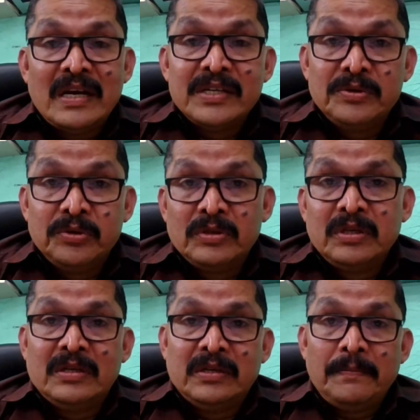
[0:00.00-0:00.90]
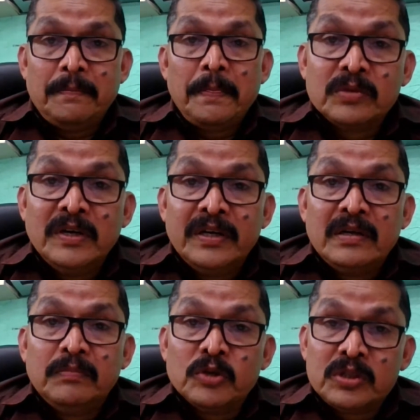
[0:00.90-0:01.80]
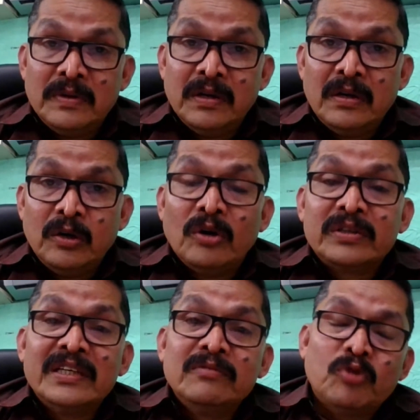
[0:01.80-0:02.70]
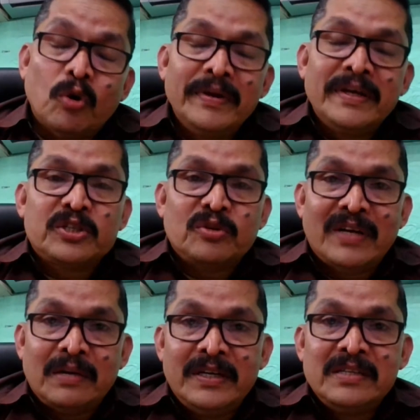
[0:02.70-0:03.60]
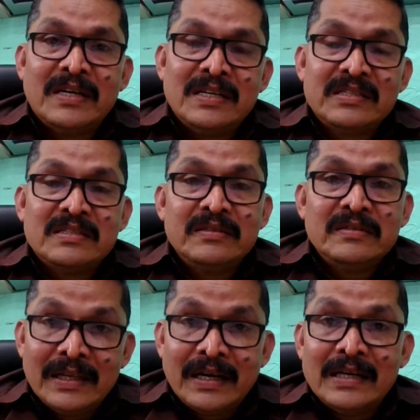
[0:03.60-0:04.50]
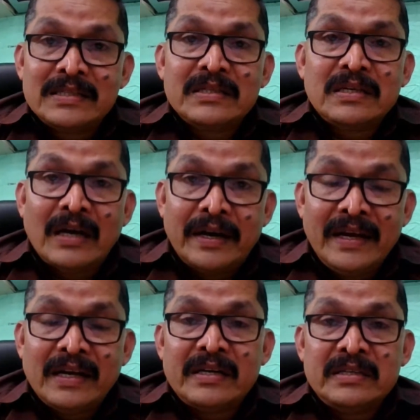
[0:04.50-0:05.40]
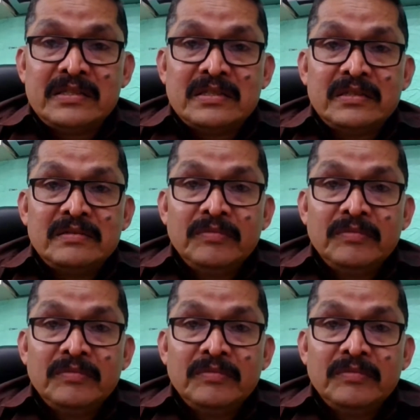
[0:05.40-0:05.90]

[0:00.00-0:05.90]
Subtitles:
As you know, the possible long-term complication of diabetes as either as cardiac arrest